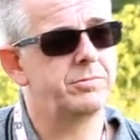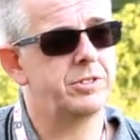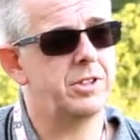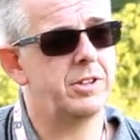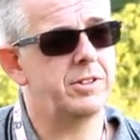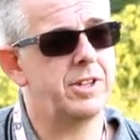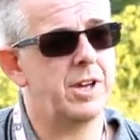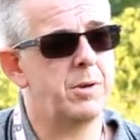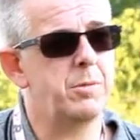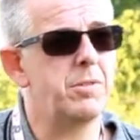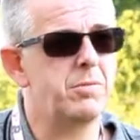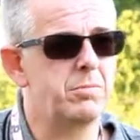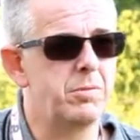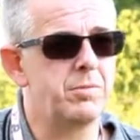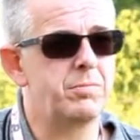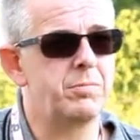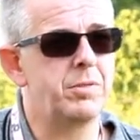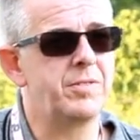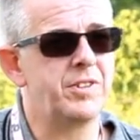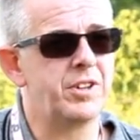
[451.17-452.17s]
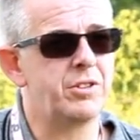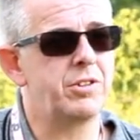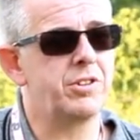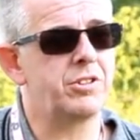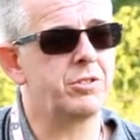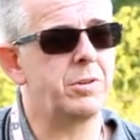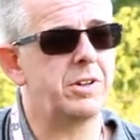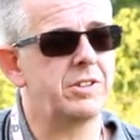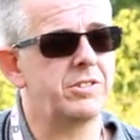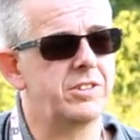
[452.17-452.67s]
So yeah, we've
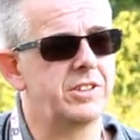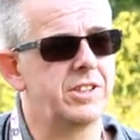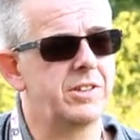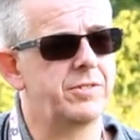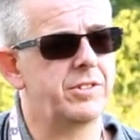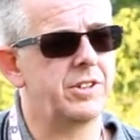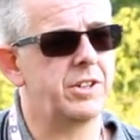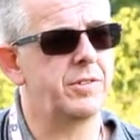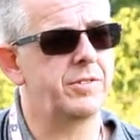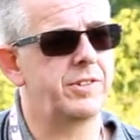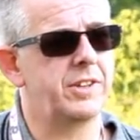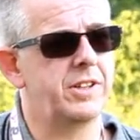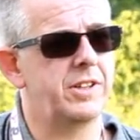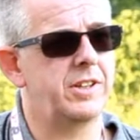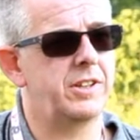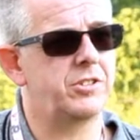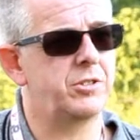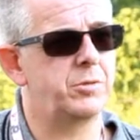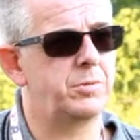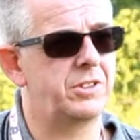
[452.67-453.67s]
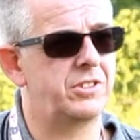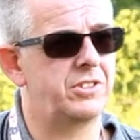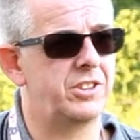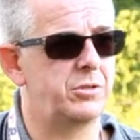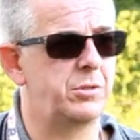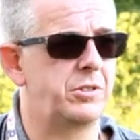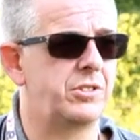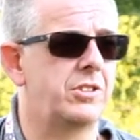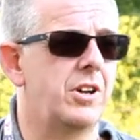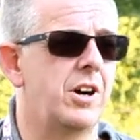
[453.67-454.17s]
increased quite significantly over the years
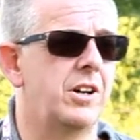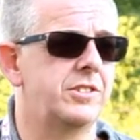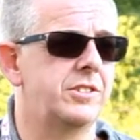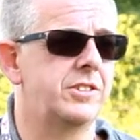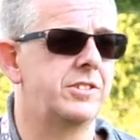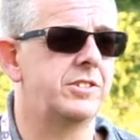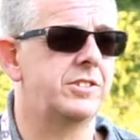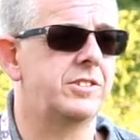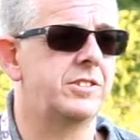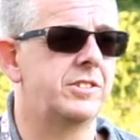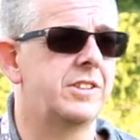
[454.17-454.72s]
since we started in